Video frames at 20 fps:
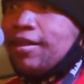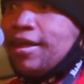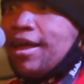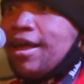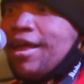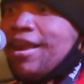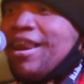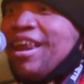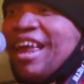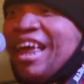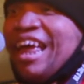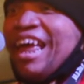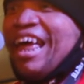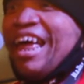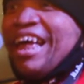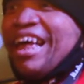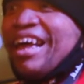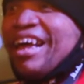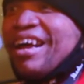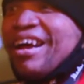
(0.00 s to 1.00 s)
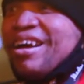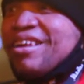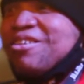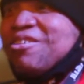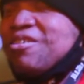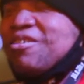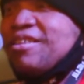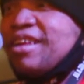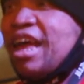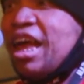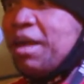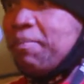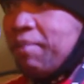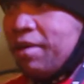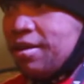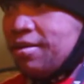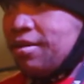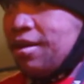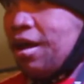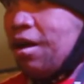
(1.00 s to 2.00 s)
Clan, because there's
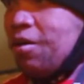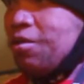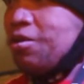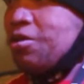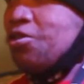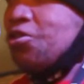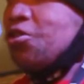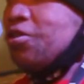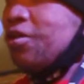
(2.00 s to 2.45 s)
AP style, there's